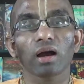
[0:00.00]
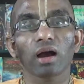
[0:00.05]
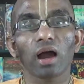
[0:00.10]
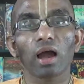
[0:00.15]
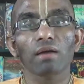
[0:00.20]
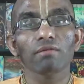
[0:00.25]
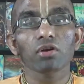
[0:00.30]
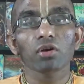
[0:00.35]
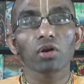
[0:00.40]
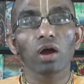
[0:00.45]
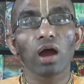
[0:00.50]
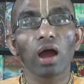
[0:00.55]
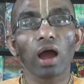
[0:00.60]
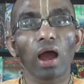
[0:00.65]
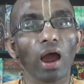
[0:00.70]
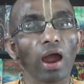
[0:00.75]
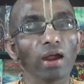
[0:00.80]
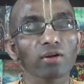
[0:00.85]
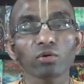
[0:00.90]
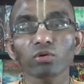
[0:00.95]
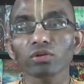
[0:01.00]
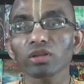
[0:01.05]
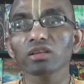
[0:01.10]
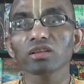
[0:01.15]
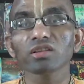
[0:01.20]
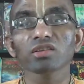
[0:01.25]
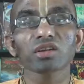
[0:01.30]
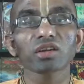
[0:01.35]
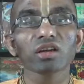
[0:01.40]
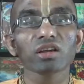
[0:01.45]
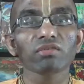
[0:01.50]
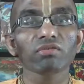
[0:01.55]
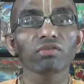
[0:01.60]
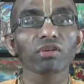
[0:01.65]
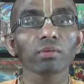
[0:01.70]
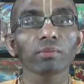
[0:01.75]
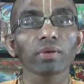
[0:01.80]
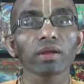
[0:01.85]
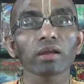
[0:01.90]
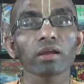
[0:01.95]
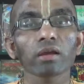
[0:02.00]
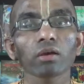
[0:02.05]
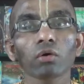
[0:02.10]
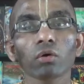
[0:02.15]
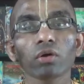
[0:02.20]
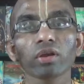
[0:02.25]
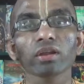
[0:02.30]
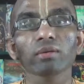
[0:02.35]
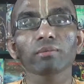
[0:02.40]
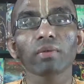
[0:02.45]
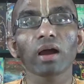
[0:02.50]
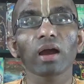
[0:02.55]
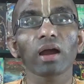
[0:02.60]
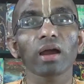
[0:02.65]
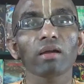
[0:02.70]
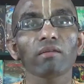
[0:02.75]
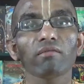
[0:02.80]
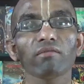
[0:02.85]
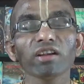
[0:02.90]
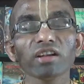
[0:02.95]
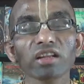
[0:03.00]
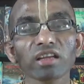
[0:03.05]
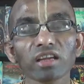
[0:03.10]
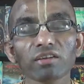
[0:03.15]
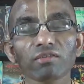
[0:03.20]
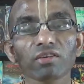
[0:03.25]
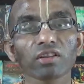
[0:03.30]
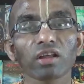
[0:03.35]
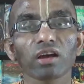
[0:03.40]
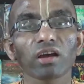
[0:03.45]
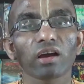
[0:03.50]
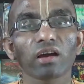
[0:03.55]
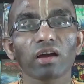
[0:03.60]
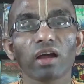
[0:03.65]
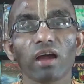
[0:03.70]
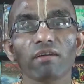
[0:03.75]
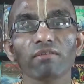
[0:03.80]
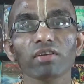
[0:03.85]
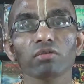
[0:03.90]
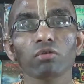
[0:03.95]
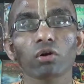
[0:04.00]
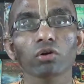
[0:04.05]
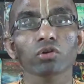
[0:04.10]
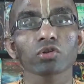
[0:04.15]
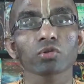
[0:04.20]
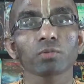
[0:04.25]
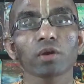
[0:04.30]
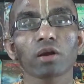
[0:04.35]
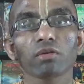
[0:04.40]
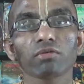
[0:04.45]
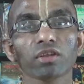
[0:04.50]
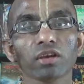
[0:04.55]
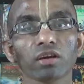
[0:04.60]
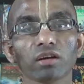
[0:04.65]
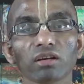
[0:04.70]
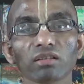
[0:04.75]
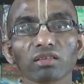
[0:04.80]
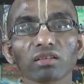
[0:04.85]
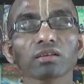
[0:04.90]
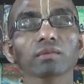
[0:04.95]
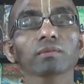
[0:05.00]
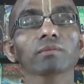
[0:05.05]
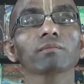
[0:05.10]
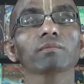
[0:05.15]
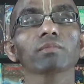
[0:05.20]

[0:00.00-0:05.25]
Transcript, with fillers: I will, I don't think this grief will be going by winning even uh, heaven, what to speak of the earth.